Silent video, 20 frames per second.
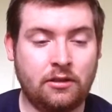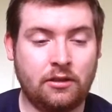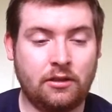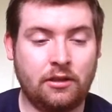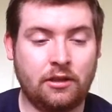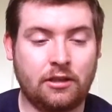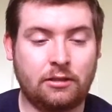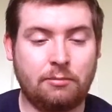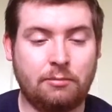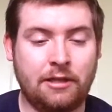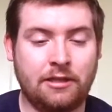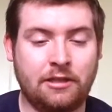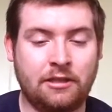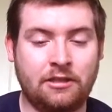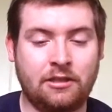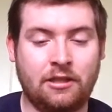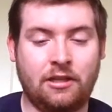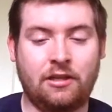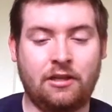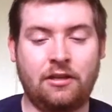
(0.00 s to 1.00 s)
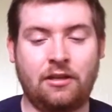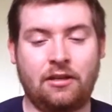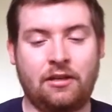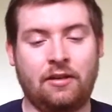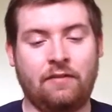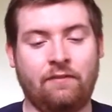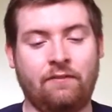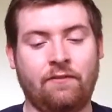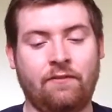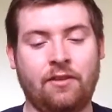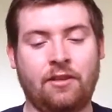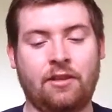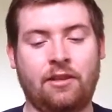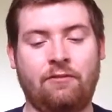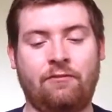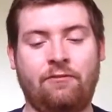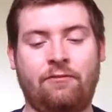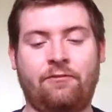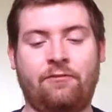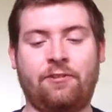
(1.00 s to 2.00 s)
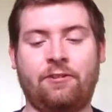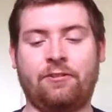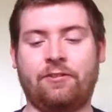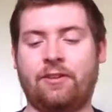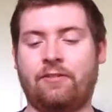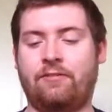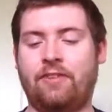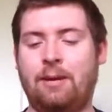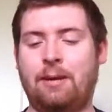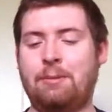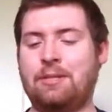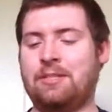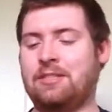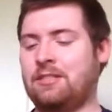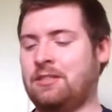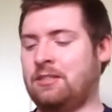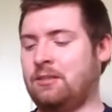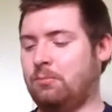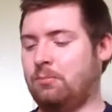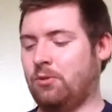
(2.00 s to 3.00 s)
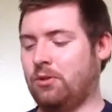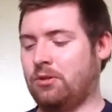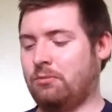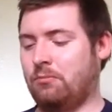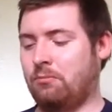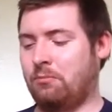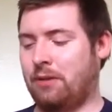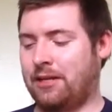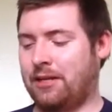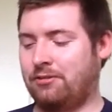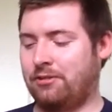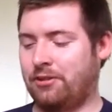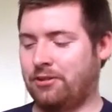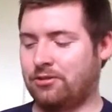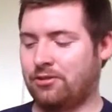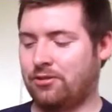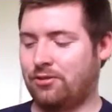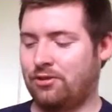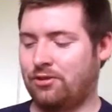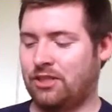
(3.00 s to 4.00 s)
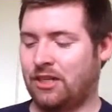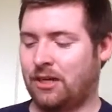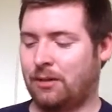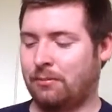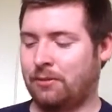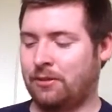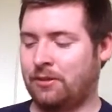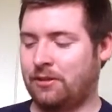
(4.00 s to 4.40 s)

next match I saw um, was the famous Montreal Screwjob.